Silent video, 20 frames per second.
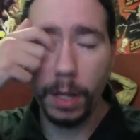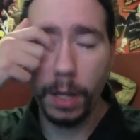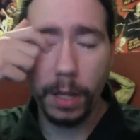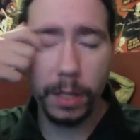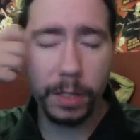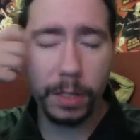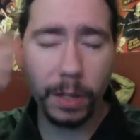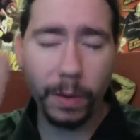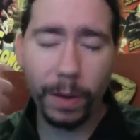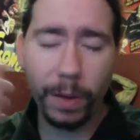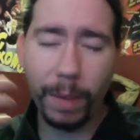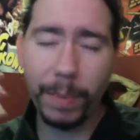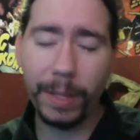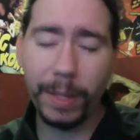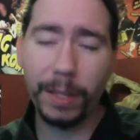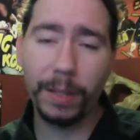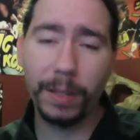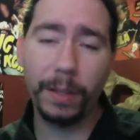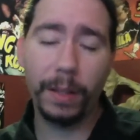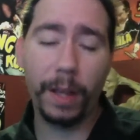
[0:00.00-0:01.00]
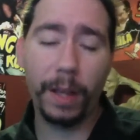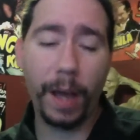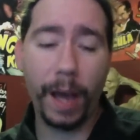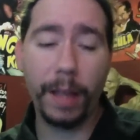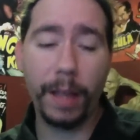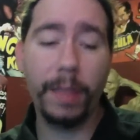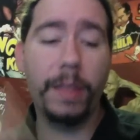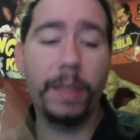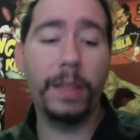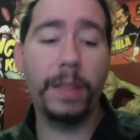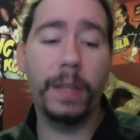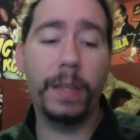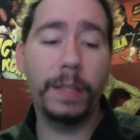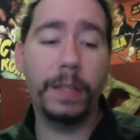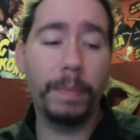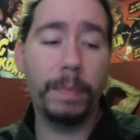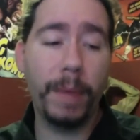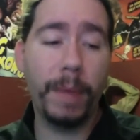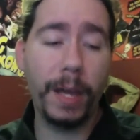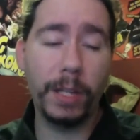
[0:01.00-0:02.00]
So, I mean,
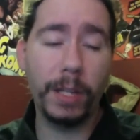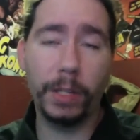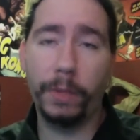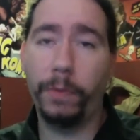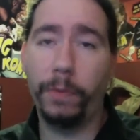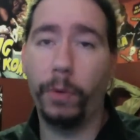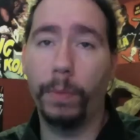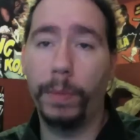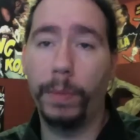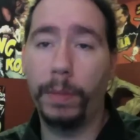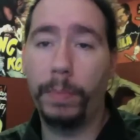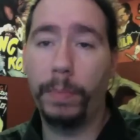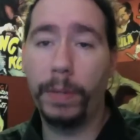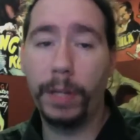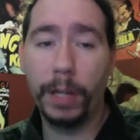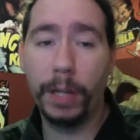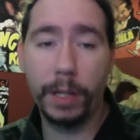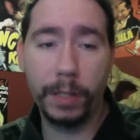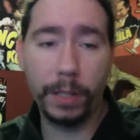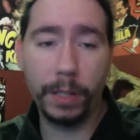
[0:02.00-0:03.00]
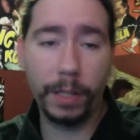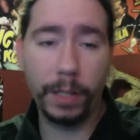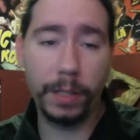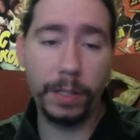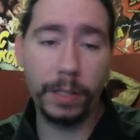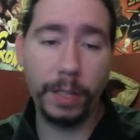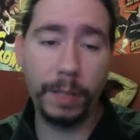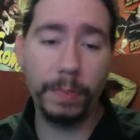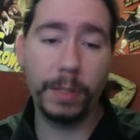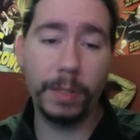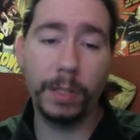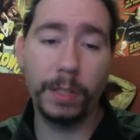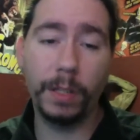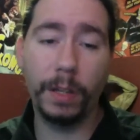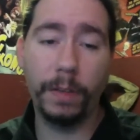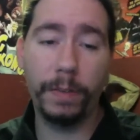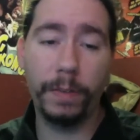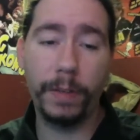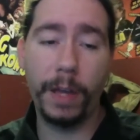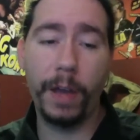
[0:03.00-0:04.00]
it's amazing for me, because it seems as
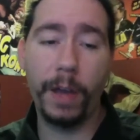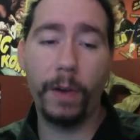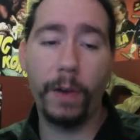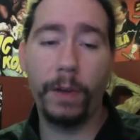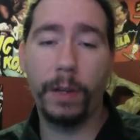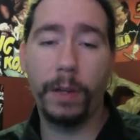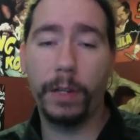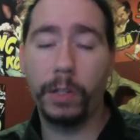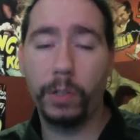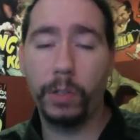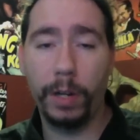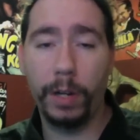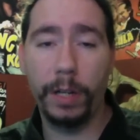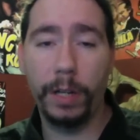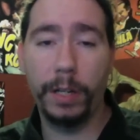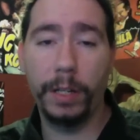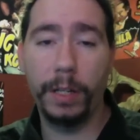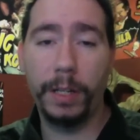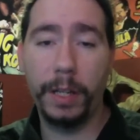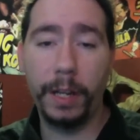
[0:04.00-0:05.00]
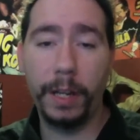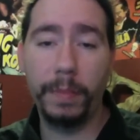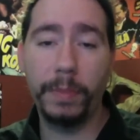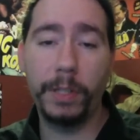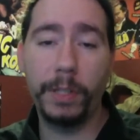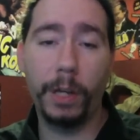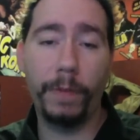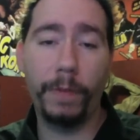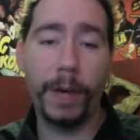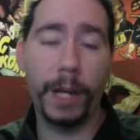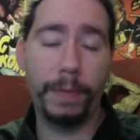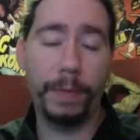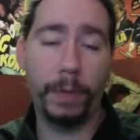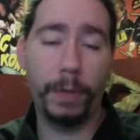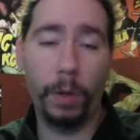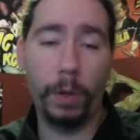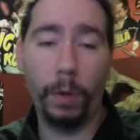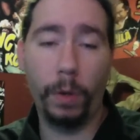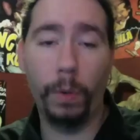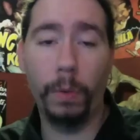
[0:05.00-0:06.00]
if Carreon is trying to get himself out of a
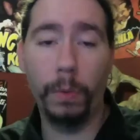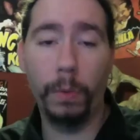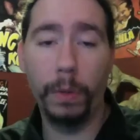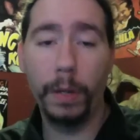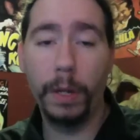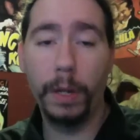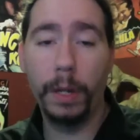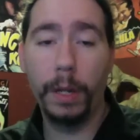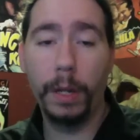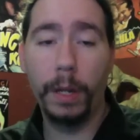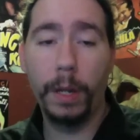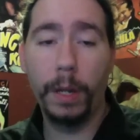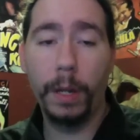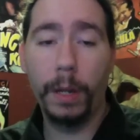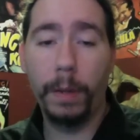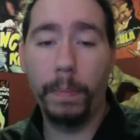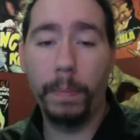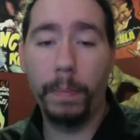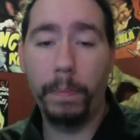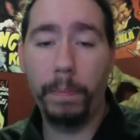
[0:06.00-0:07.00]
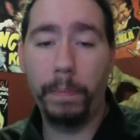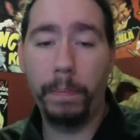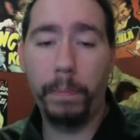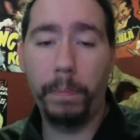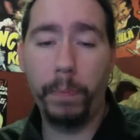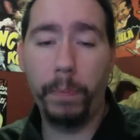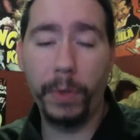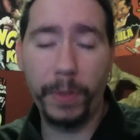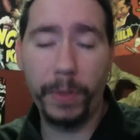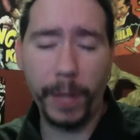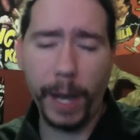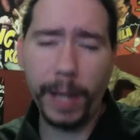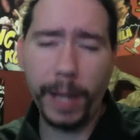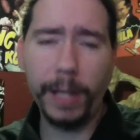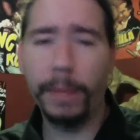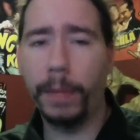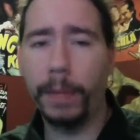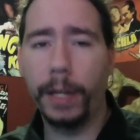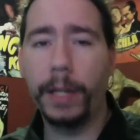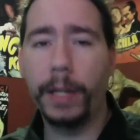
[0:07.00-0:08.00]
hole with
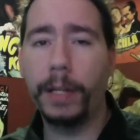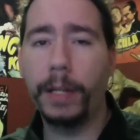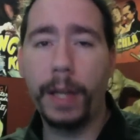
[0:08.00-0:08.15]
dynamite.